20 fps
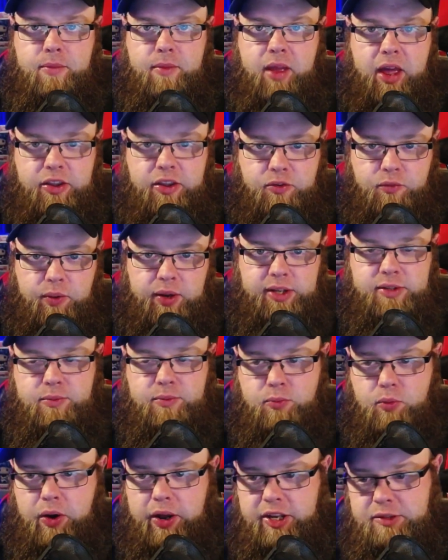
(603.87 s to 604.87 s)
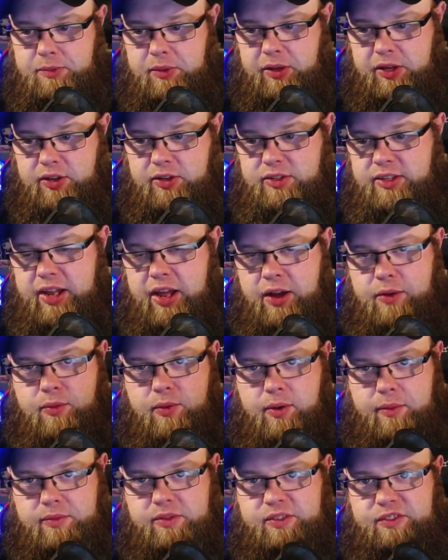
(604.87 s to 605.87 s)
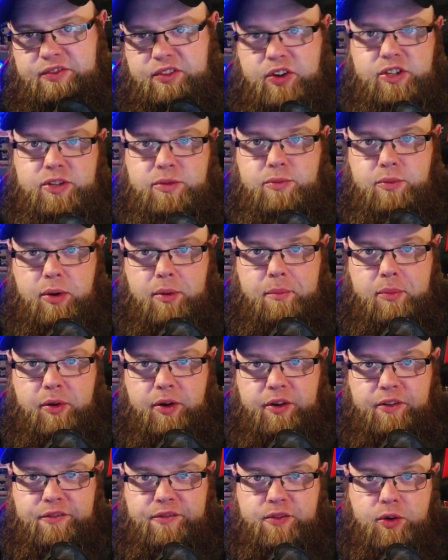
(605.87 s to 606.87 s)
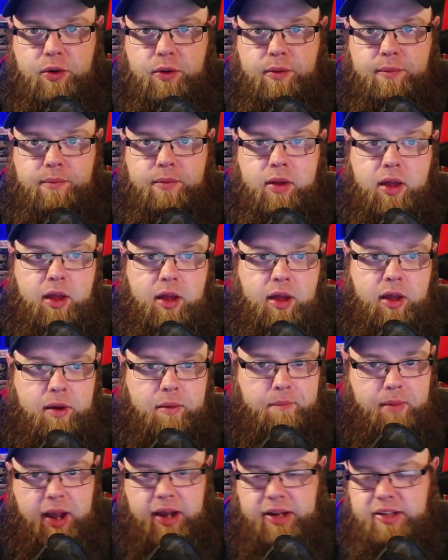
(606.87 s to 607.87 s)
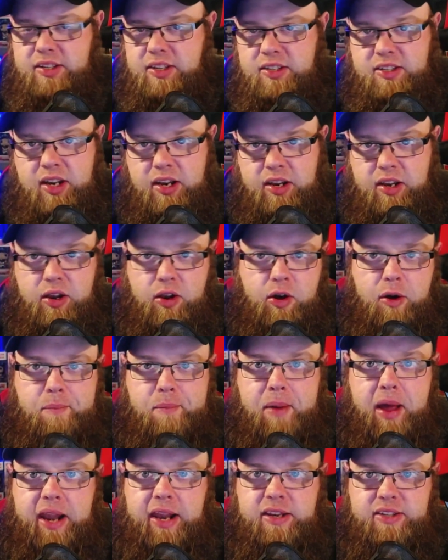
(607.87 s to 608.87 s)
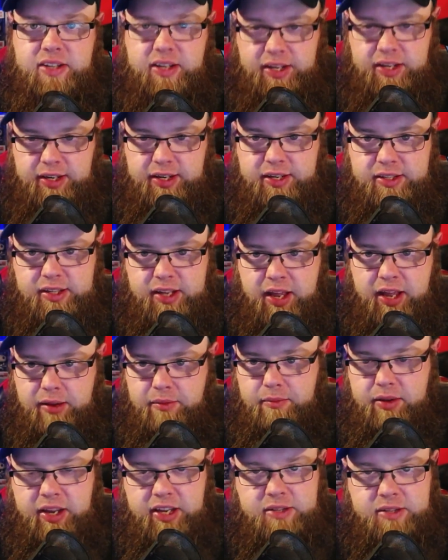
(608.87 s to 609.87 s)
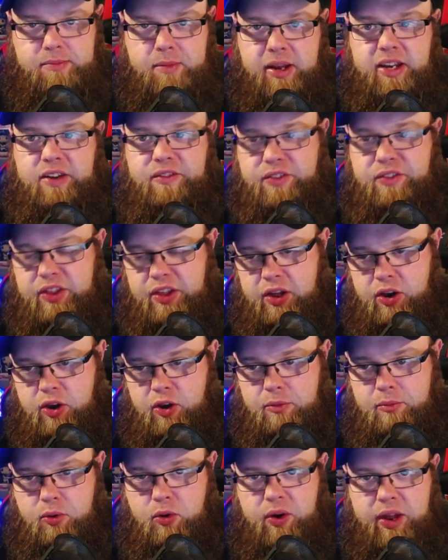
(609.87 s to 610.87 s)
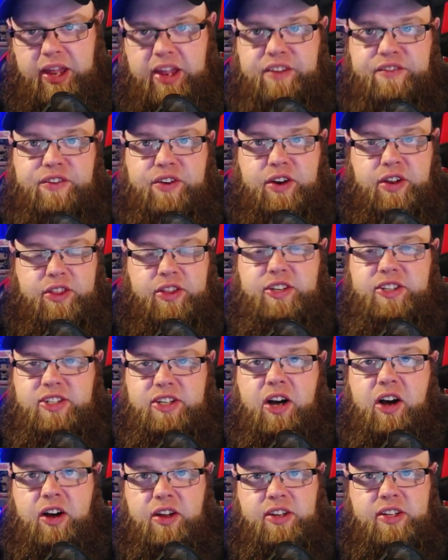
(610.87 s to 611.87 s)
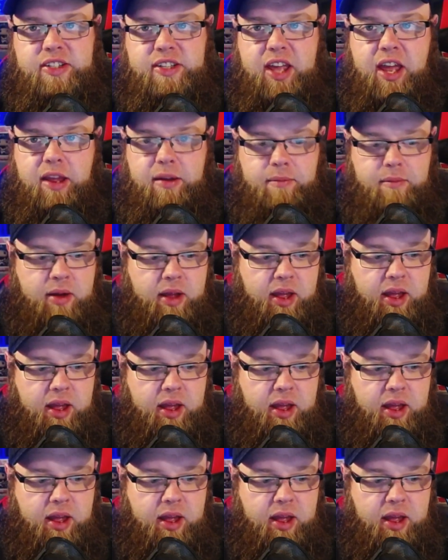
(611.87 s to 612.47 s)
And the reason why is because now we're up to version 1.4. Max has done a lot of balancing in this game. He's made everything a lot more even at the start of this game.